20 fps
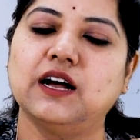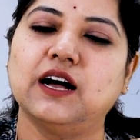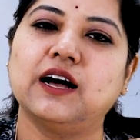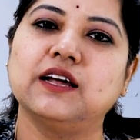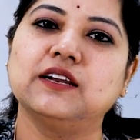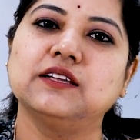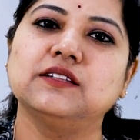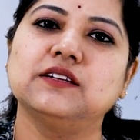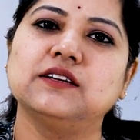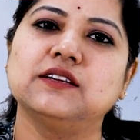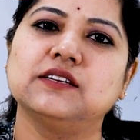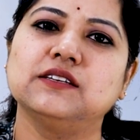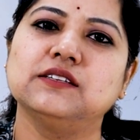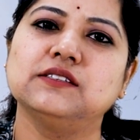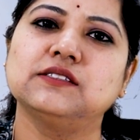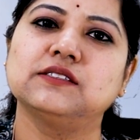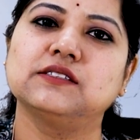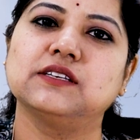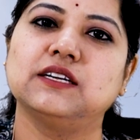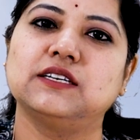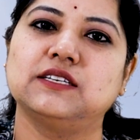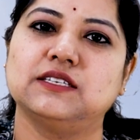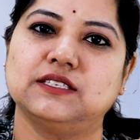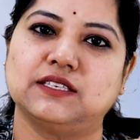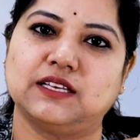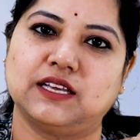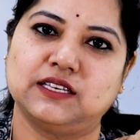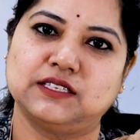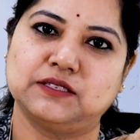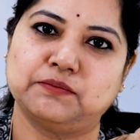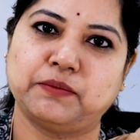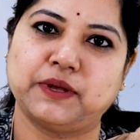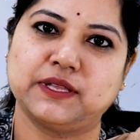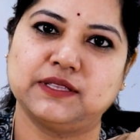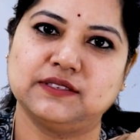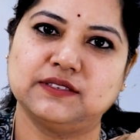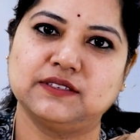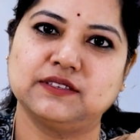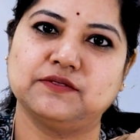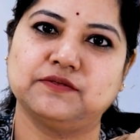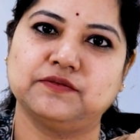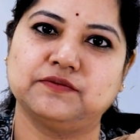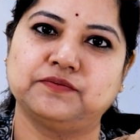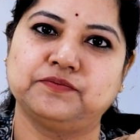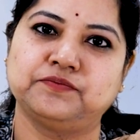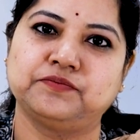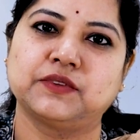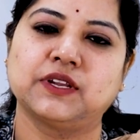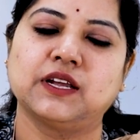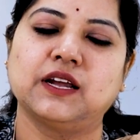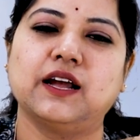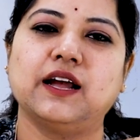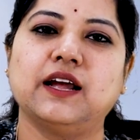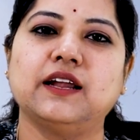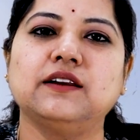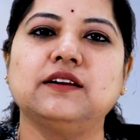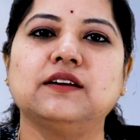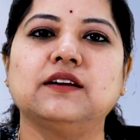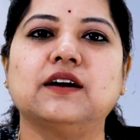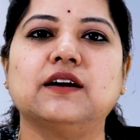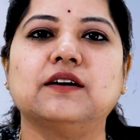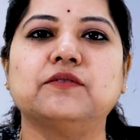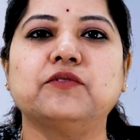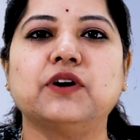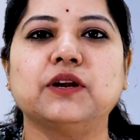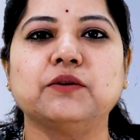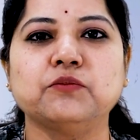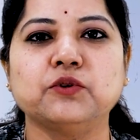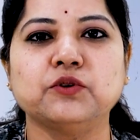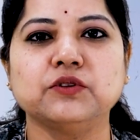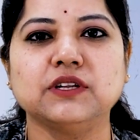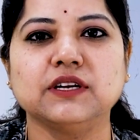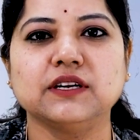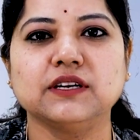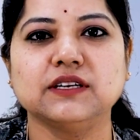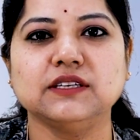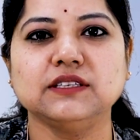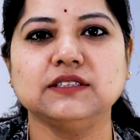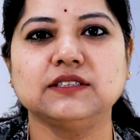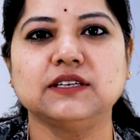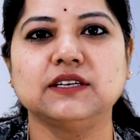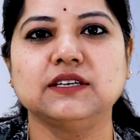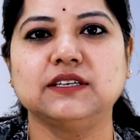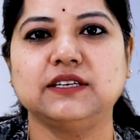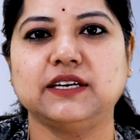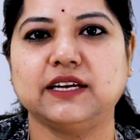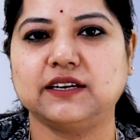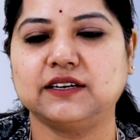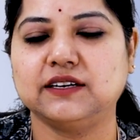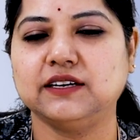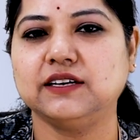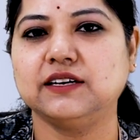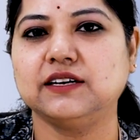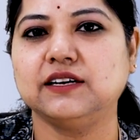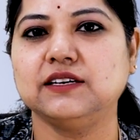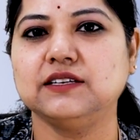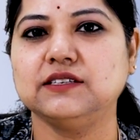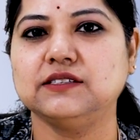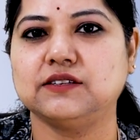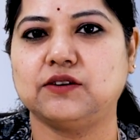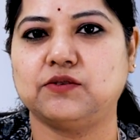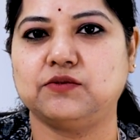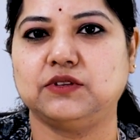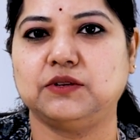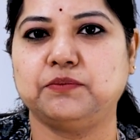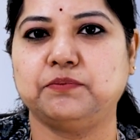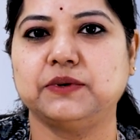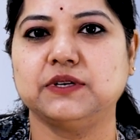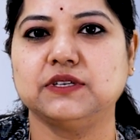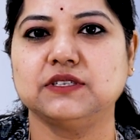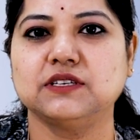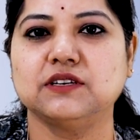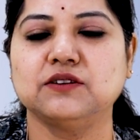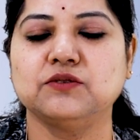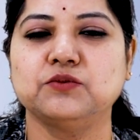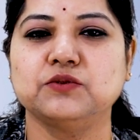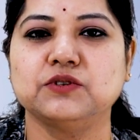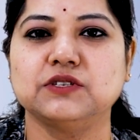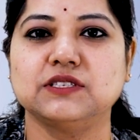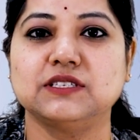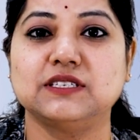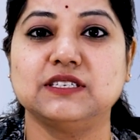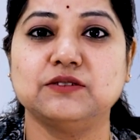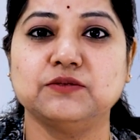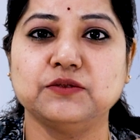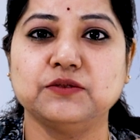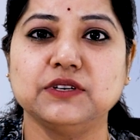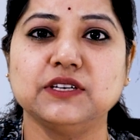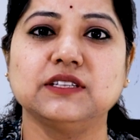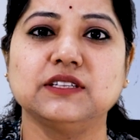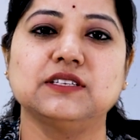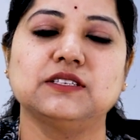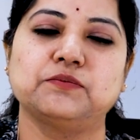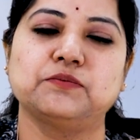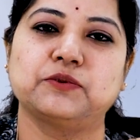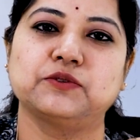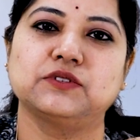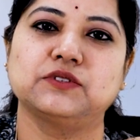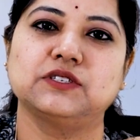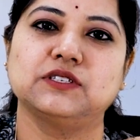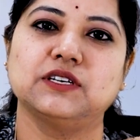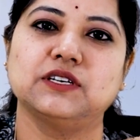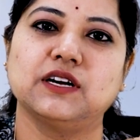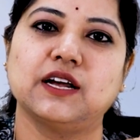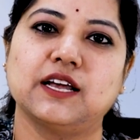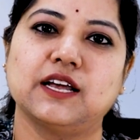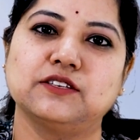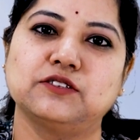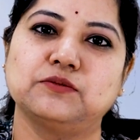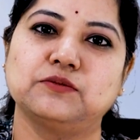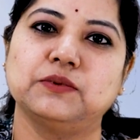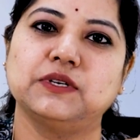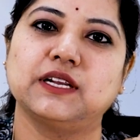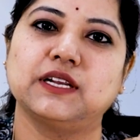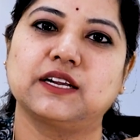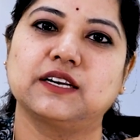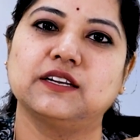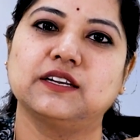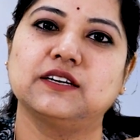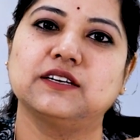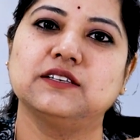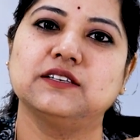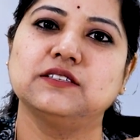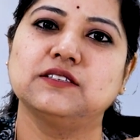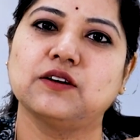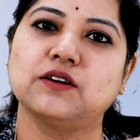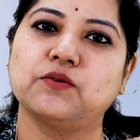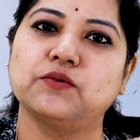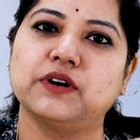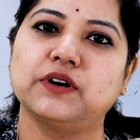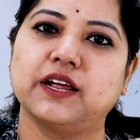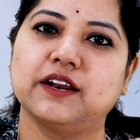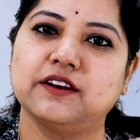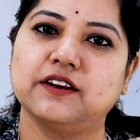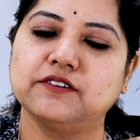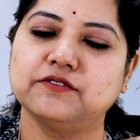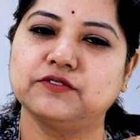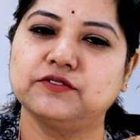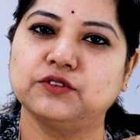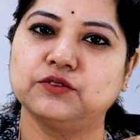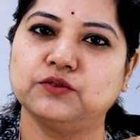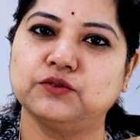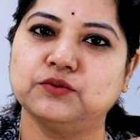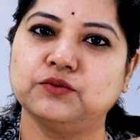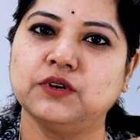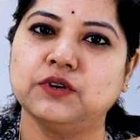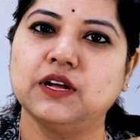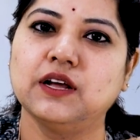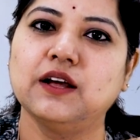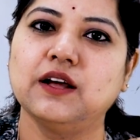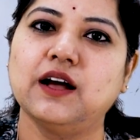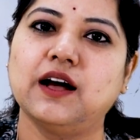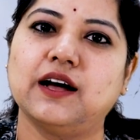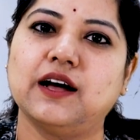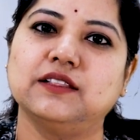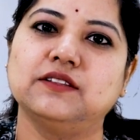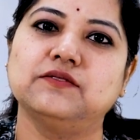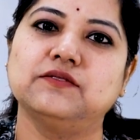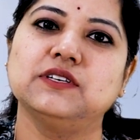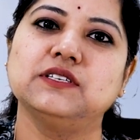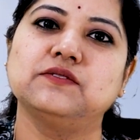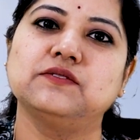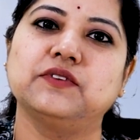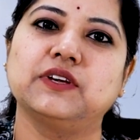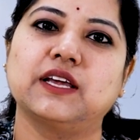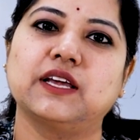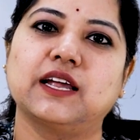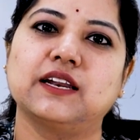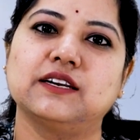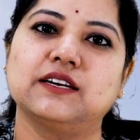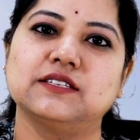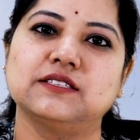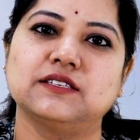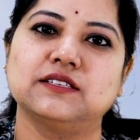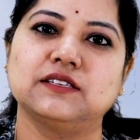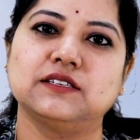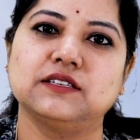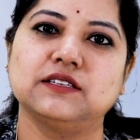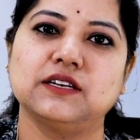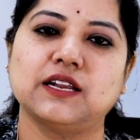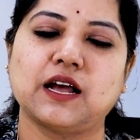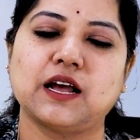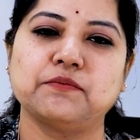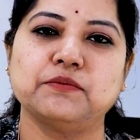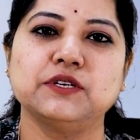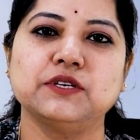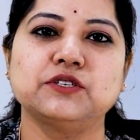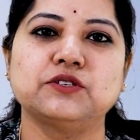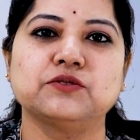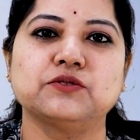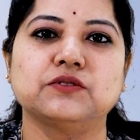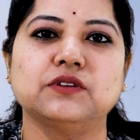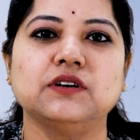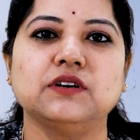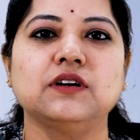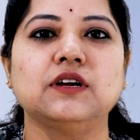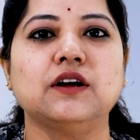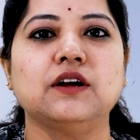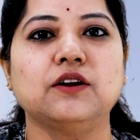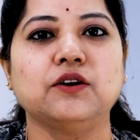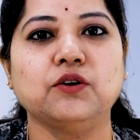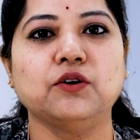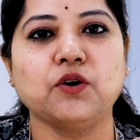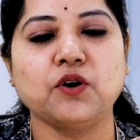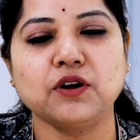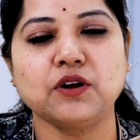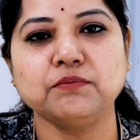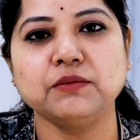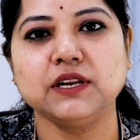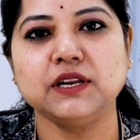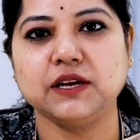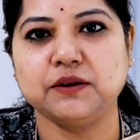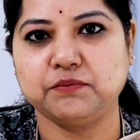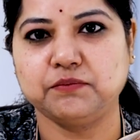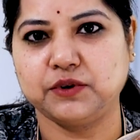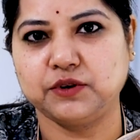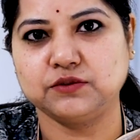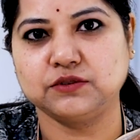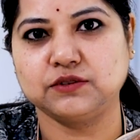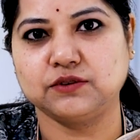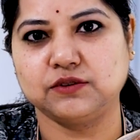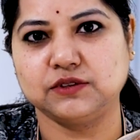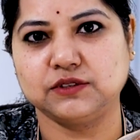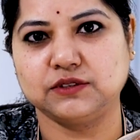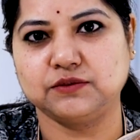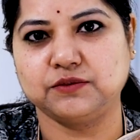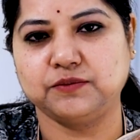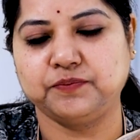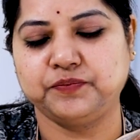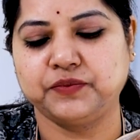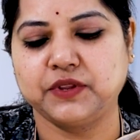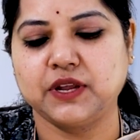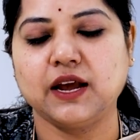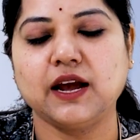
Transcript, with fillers: Another is, it is expensive. And one more thing is technically sound. The person who is doing this procedure has to be technically sound enough to do. Otherwise, we can result in damage to the normal embryos also.